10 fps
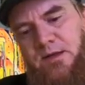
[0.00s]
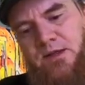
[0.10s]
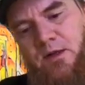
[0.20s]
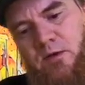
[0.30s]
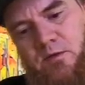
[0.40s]

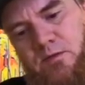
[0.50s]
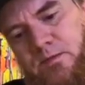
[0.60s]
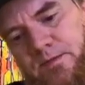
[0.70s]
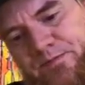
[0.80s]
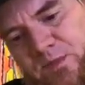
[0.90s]
So,
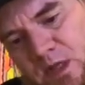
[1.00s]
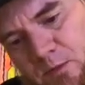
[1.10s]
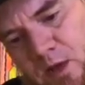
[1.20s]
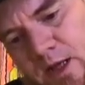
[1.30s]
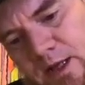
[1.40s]

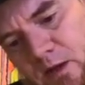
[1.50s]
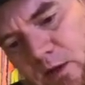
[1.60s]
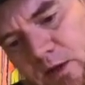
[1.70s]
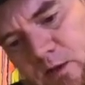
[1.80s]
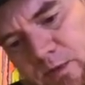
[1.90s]
applying a
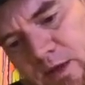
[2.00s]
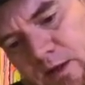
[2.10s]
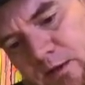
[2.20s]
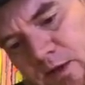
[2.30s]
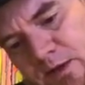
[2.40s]
little
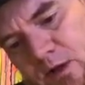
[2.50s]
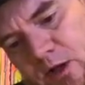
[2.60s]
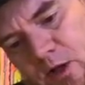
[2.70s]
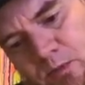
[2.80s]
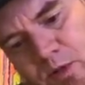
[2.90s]
bit of a
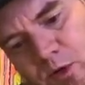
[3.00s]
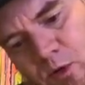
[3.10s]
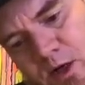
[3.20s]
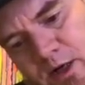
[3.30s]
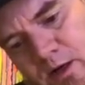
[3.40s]
darker
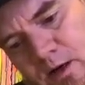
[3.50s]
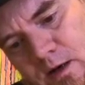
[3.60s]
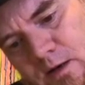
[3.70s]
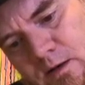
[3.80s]
blue here.